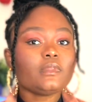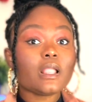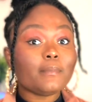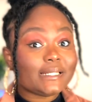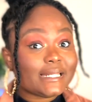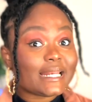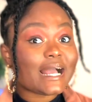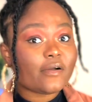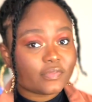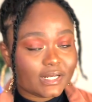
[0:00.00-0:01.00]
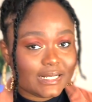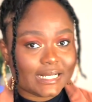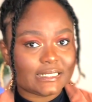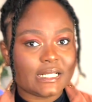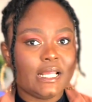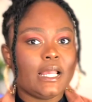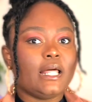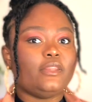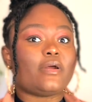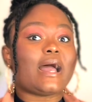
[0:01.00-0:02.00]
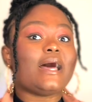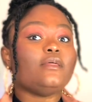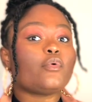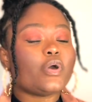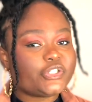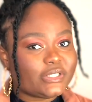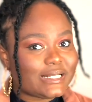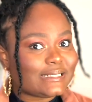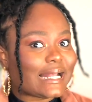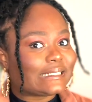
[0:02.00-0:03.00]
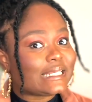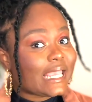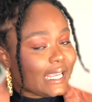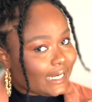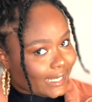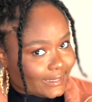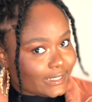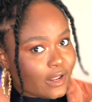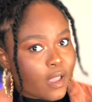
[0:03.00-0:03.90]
But then after that, there are other questions that are tailored